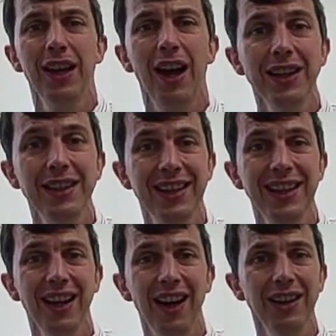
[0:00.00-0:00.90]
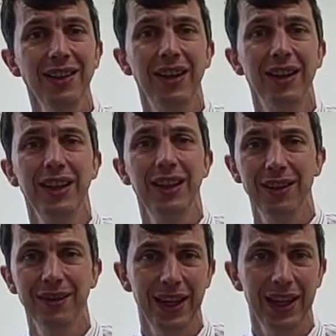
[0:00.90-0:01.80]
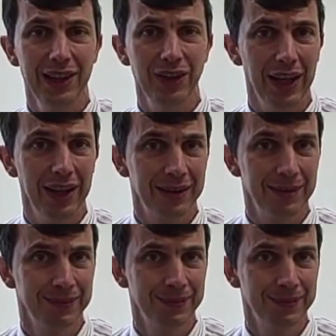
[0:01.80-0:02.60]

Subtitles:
the IT hierarchy of the NHS?